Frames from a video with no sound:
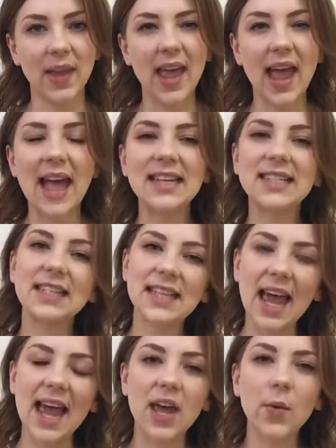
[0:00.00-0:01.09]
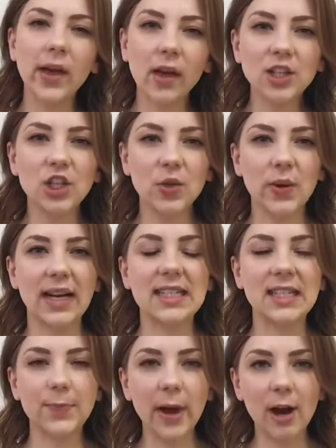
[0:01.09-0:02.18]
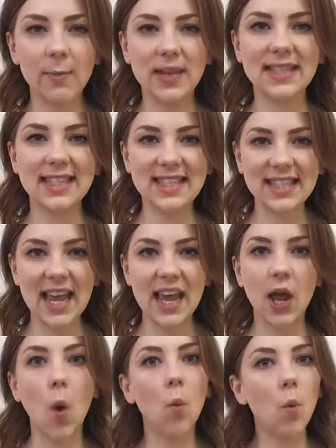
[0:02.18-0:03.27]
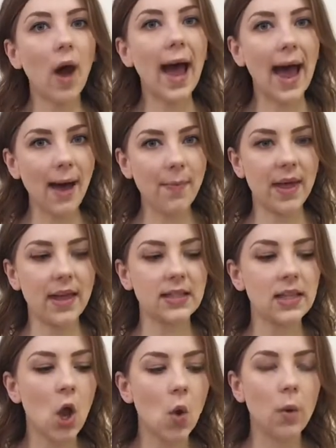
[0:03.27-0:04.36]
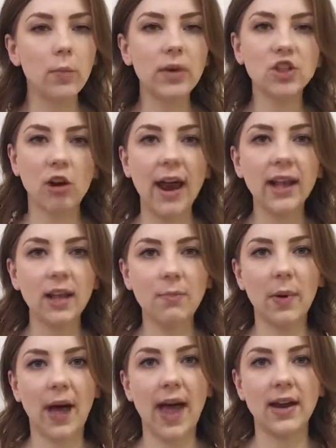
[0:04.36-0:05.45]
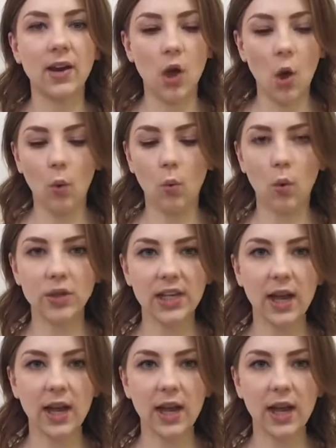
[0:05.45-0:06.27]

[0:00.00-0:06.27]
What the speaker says: And today we're going to do an experiment to see what happens when we try to combine water,